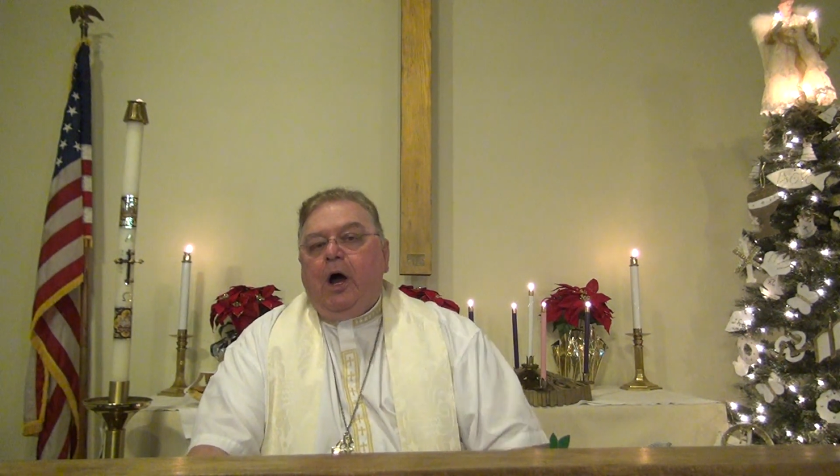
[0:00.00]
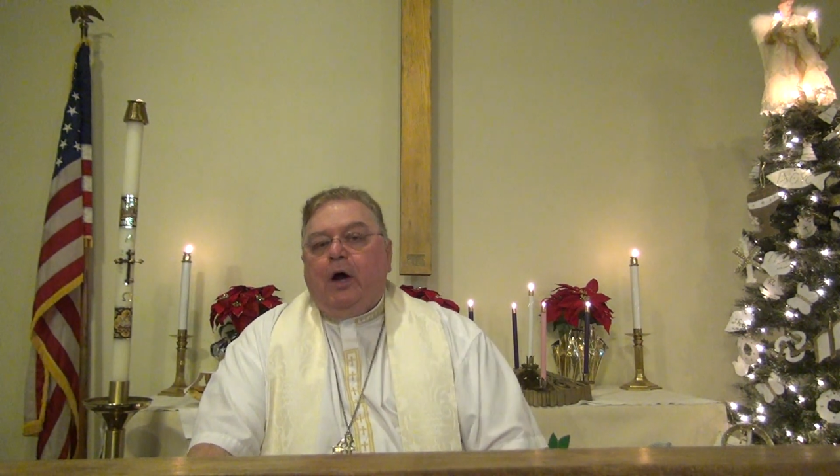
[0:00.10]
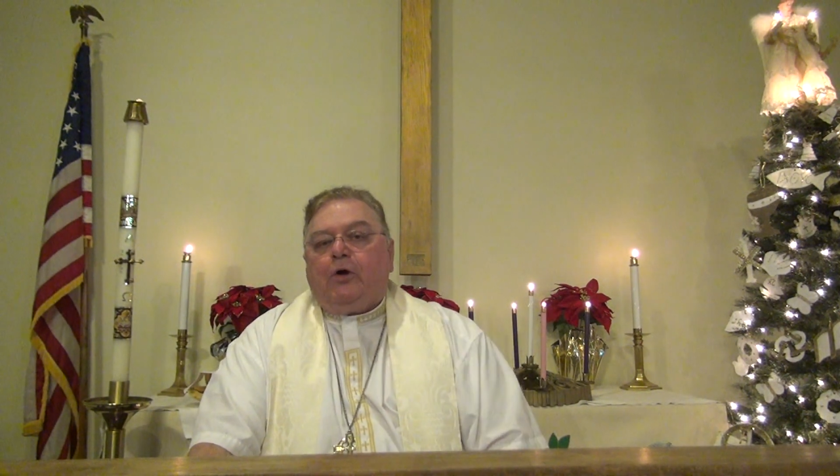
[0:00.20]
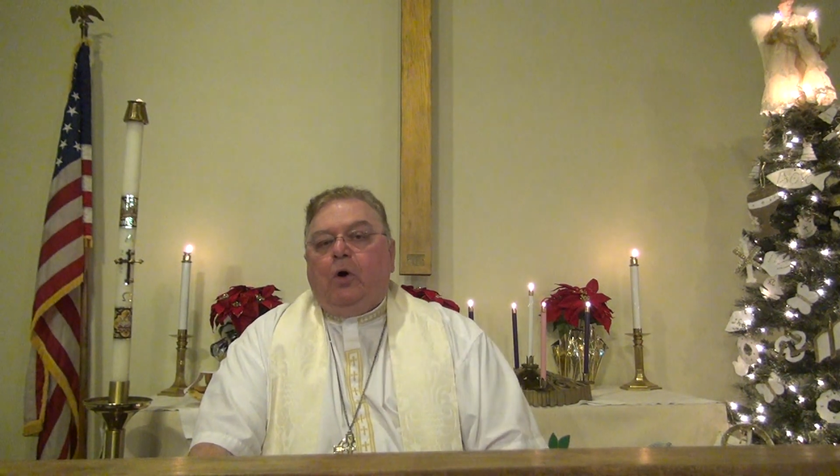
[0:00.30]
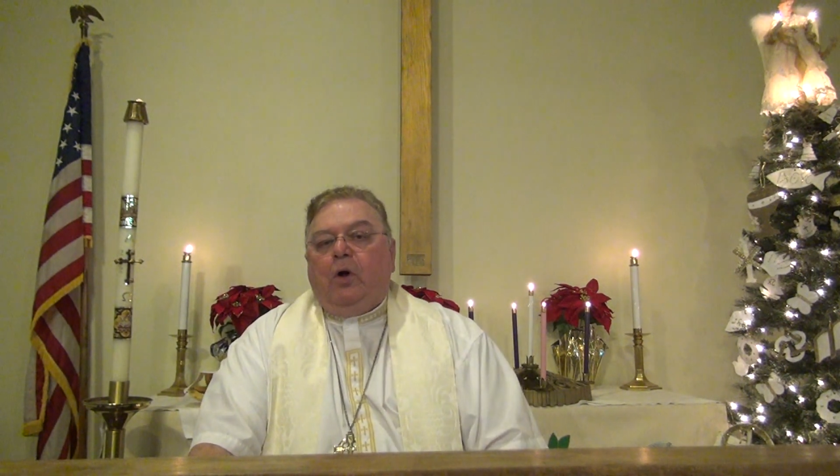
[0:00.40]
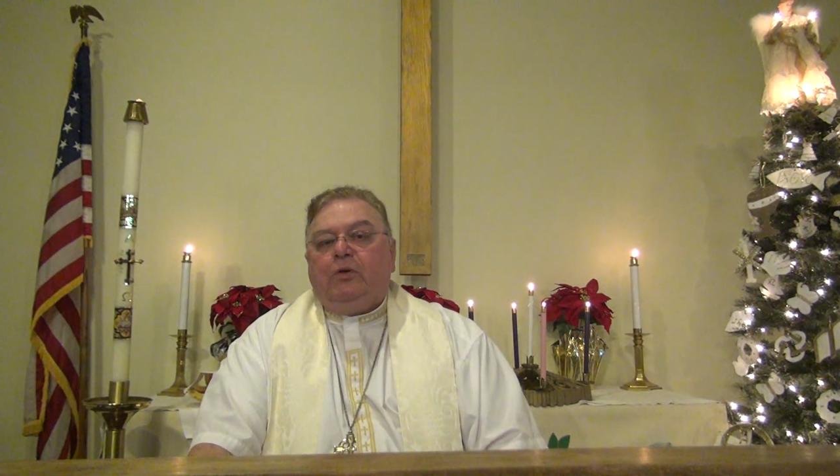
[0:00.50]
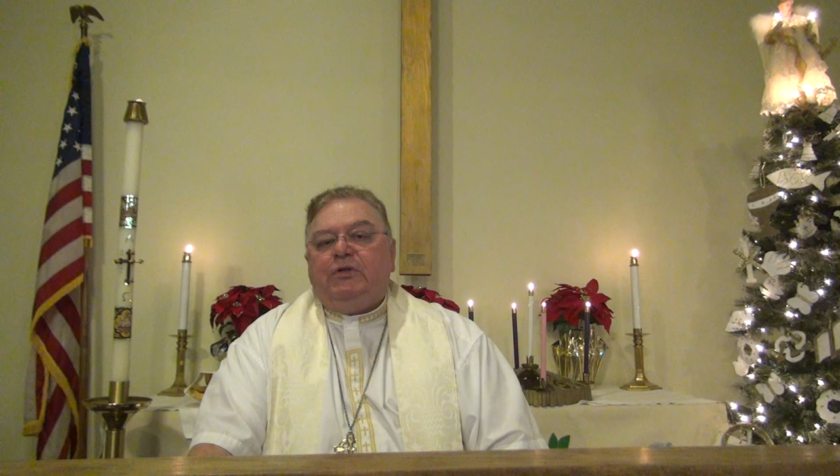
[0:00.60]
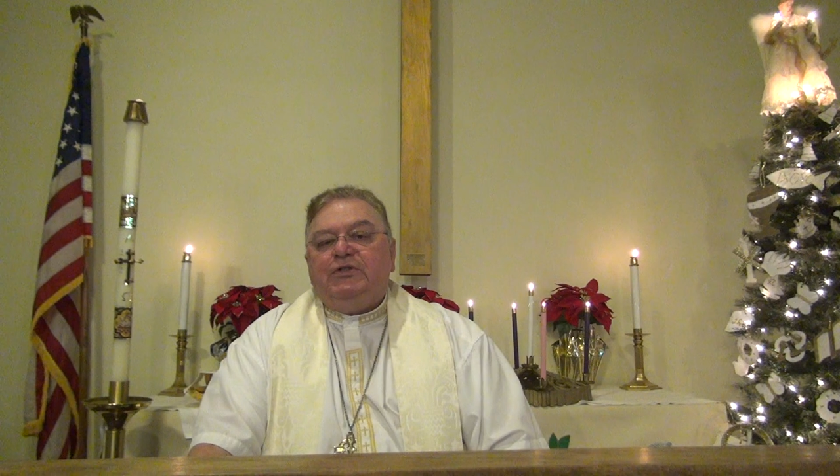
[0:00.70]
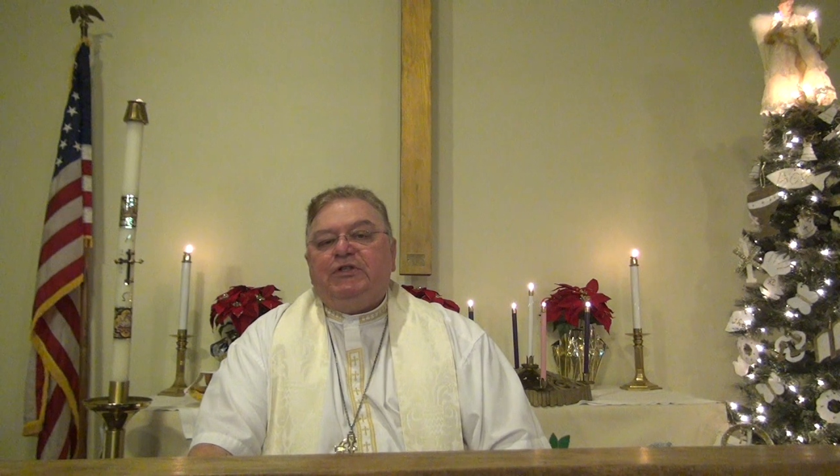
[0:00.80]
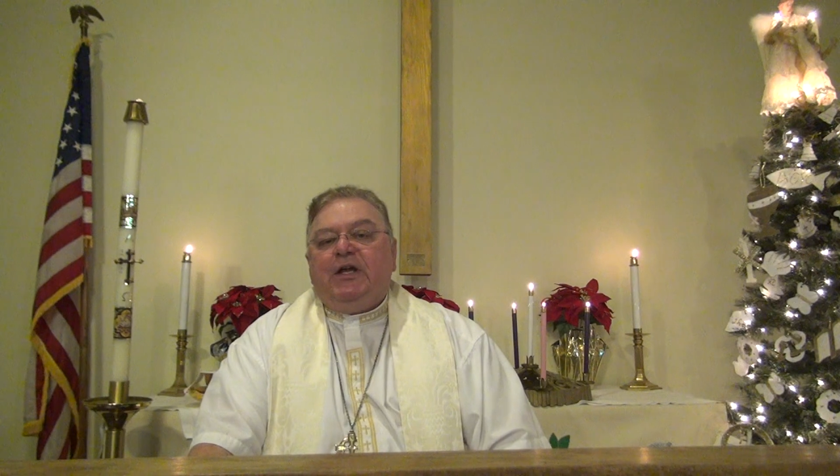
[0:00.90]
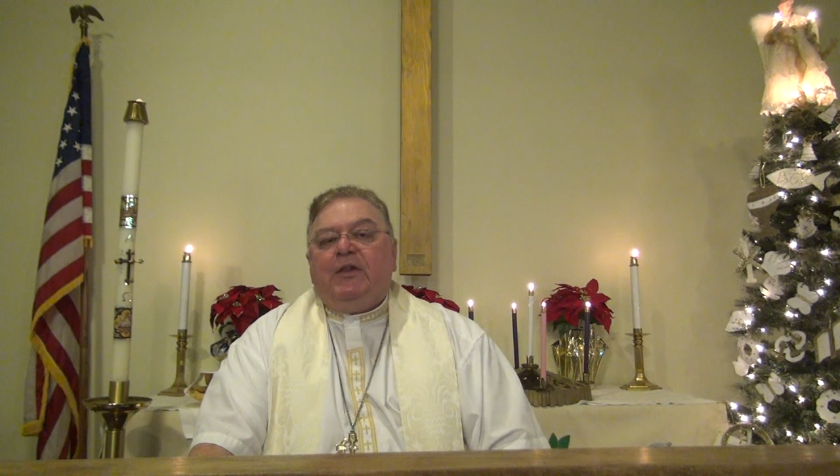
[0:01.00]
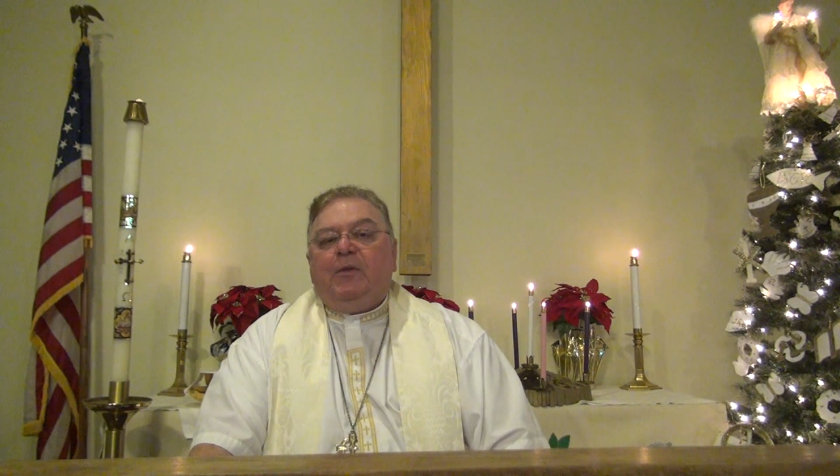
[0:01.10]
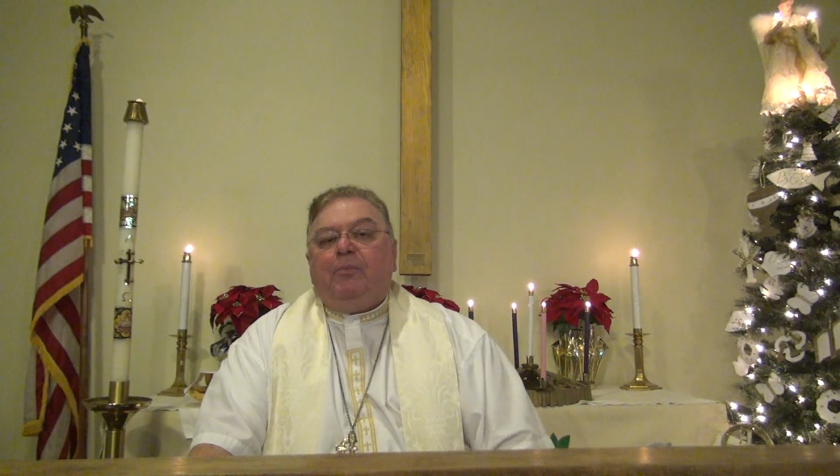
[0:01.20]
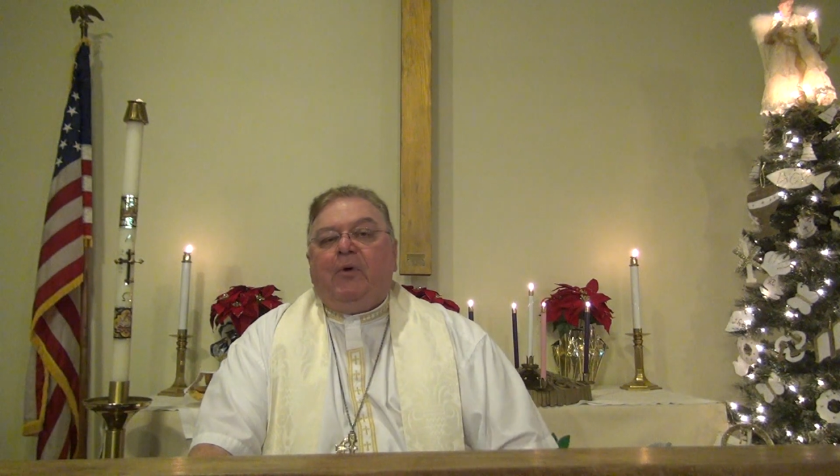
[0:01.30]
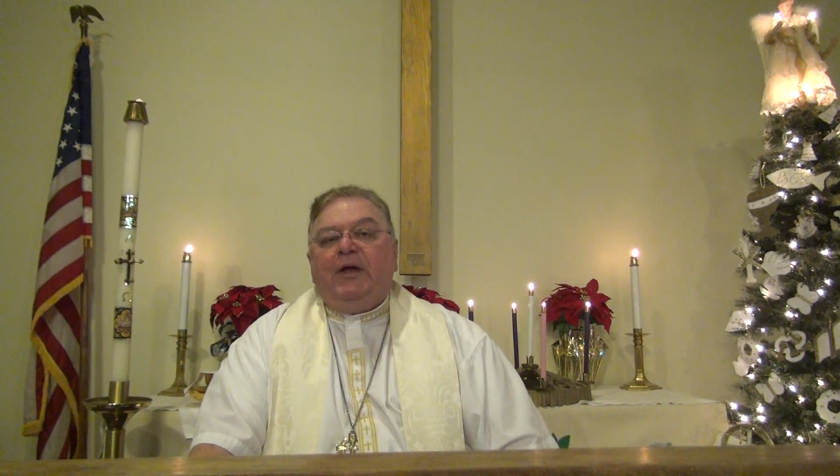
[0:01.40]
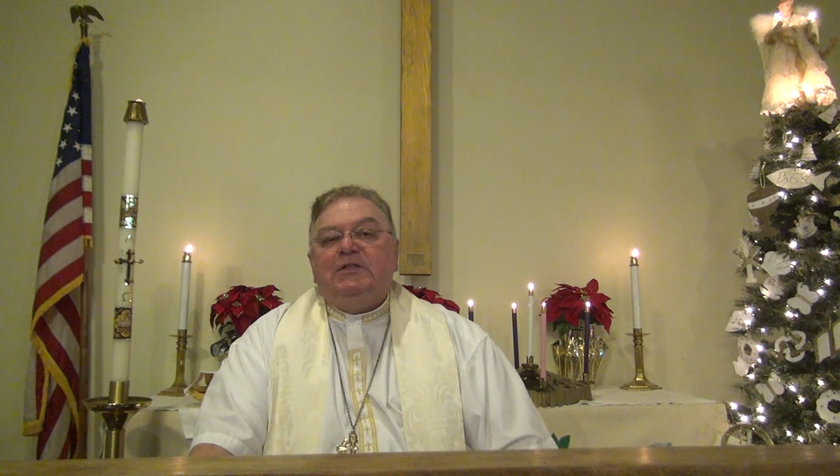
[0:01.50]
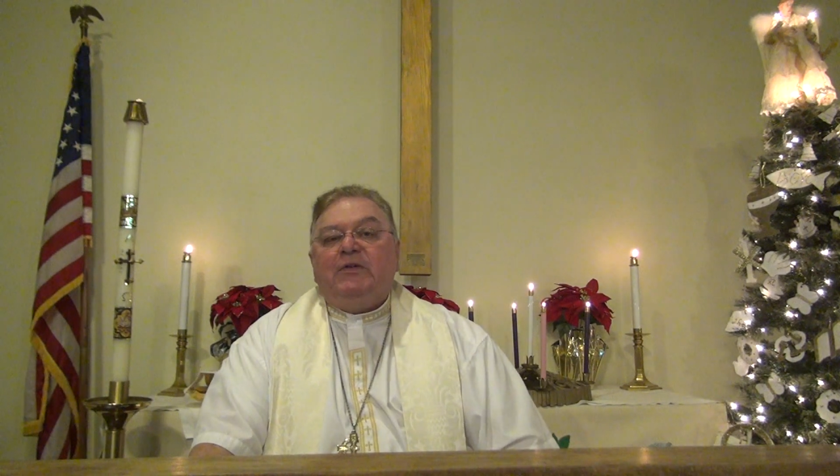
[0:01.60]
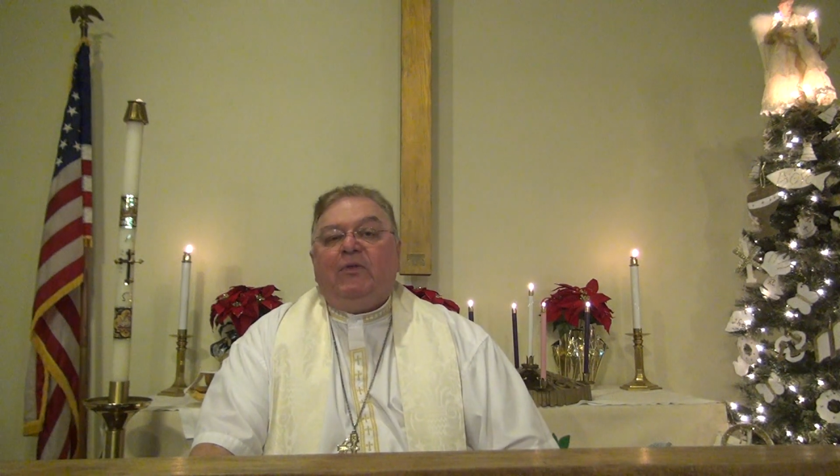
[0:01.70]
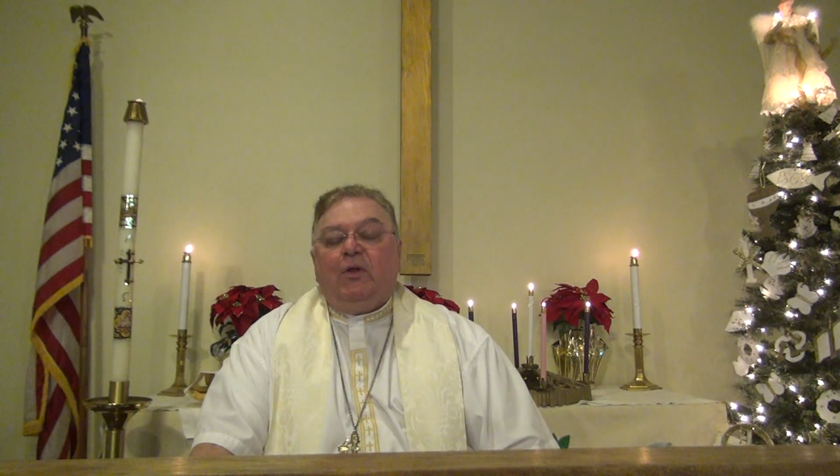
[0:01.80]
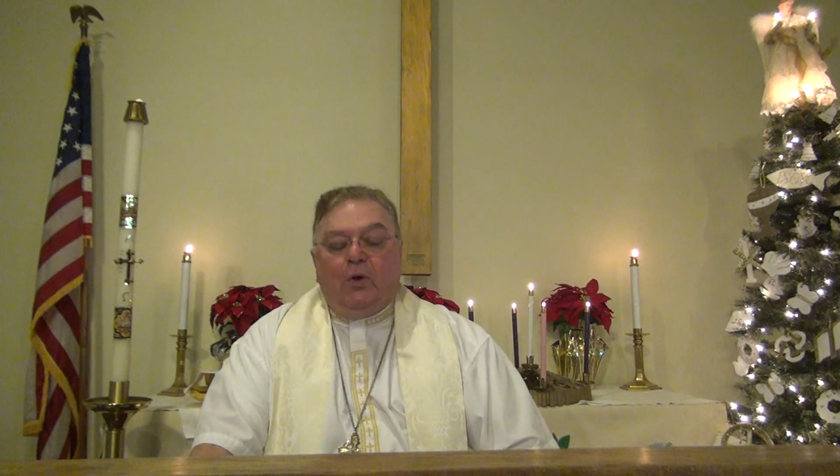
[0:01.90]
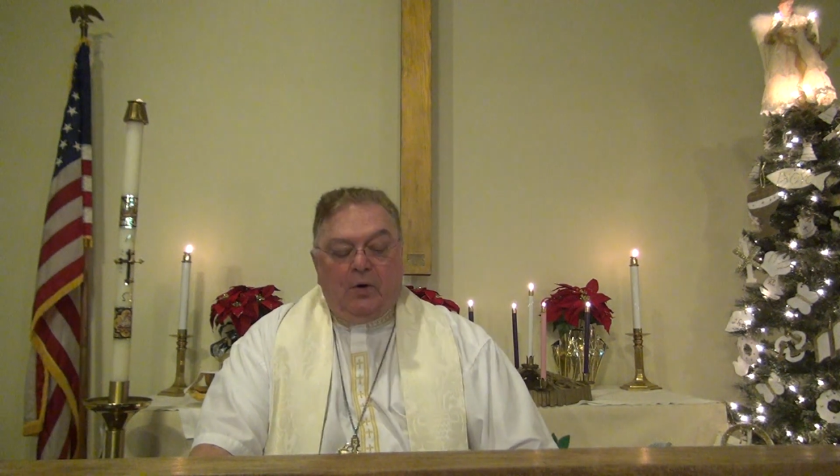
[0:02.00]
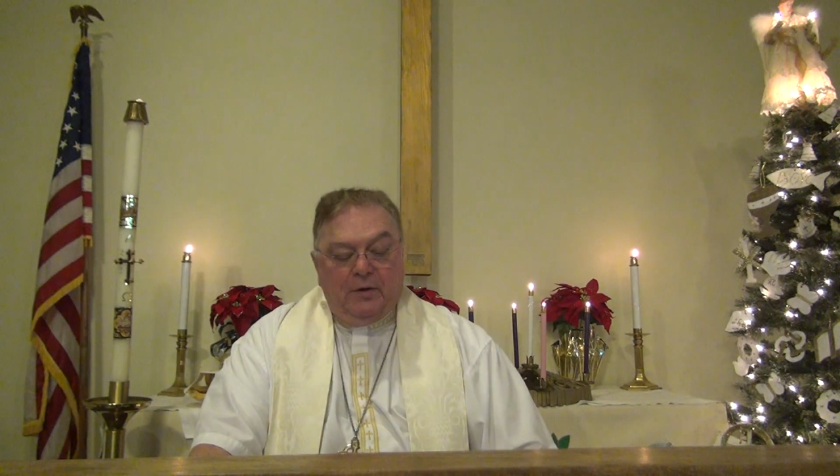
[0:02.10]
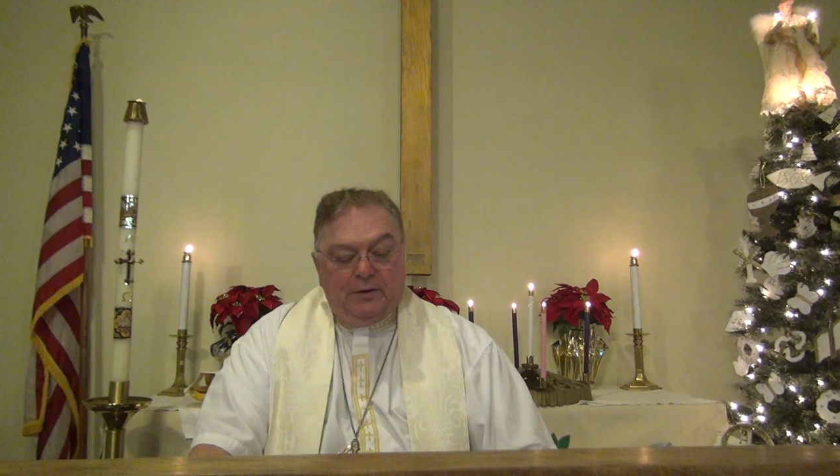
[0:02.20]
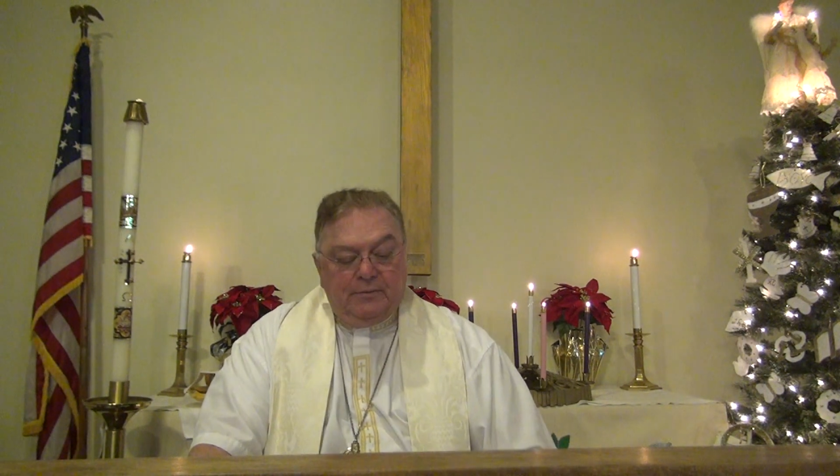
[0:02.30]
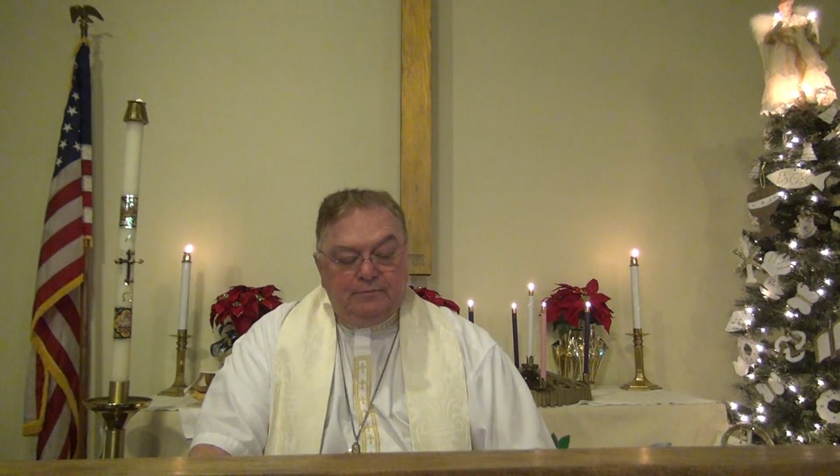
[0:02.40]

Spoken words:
are called to sing the praise of the Lord.